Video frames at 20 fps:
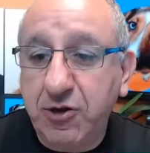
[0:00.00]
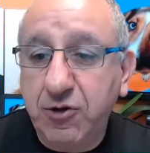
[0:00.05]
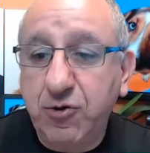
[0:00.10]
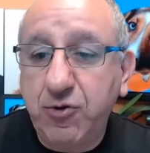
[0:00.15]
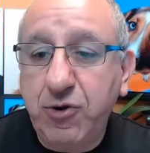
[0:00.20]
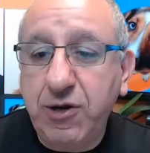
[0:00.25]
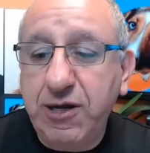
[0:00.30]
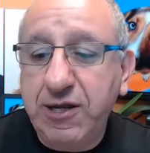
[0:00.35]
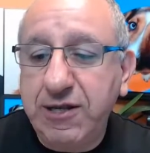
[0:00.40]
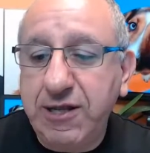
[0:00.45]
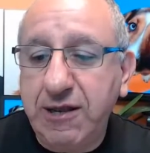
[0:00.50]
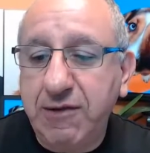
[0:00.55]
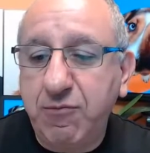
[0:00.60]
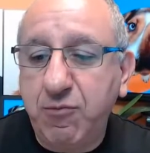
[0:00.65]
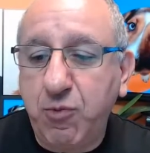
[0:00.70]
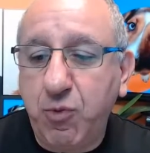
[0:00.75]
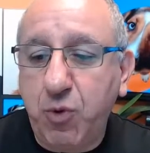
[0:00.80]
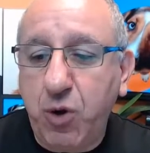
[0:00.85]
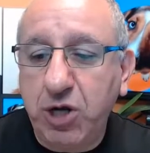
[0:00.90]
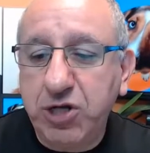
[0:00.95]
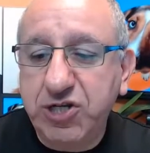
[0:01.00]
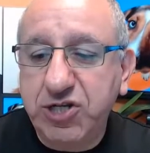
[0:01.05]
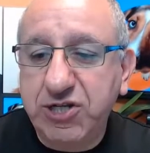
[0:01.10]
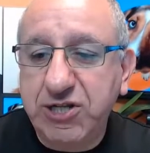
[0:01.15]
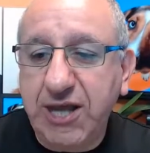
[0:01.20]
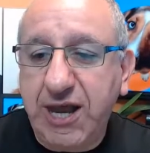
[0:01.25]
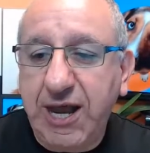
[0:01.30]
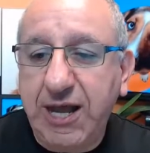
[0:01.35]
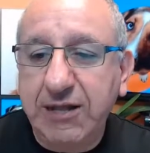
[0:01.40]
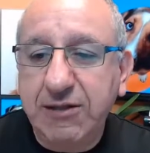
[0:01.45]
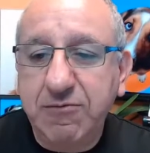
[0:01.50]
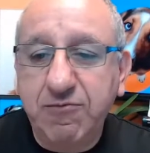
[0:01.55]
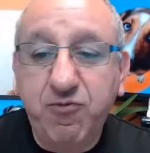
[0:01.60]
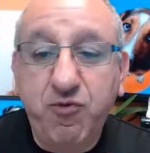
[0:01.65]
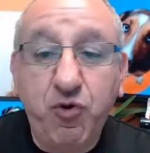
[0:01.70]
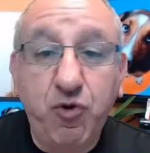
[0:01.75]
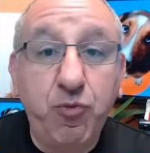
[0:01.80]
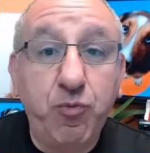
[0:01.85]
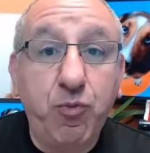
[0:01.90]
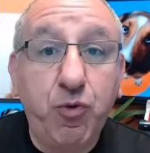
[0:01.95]
Go ahead and watch that
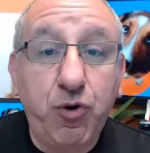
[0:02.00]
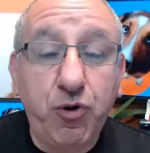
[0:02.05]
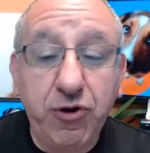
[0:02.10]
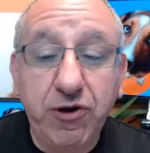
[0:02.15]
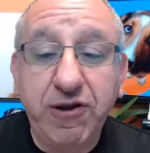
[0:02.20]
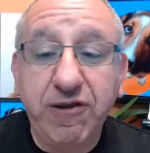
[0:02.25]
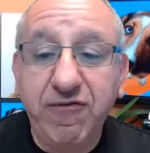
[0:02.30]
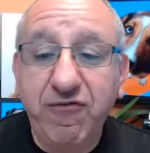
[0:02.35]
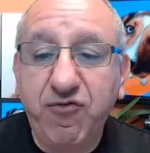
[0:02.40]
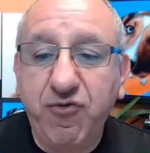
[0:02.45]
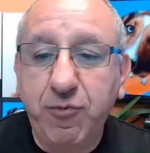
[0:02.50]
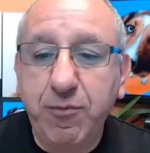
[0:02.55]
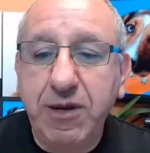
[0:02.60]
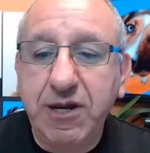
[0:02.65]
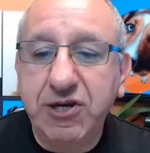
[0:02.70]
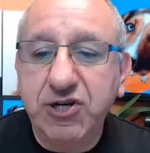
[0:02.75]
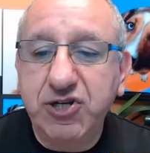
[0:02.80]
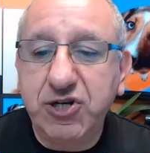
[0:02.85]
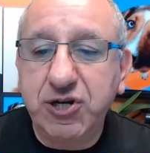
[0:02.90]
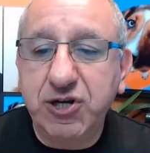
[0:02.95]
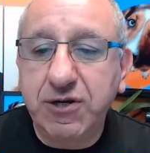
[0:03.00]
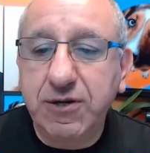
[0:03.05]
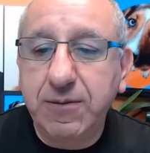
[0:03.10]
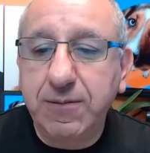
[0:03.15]
for more information.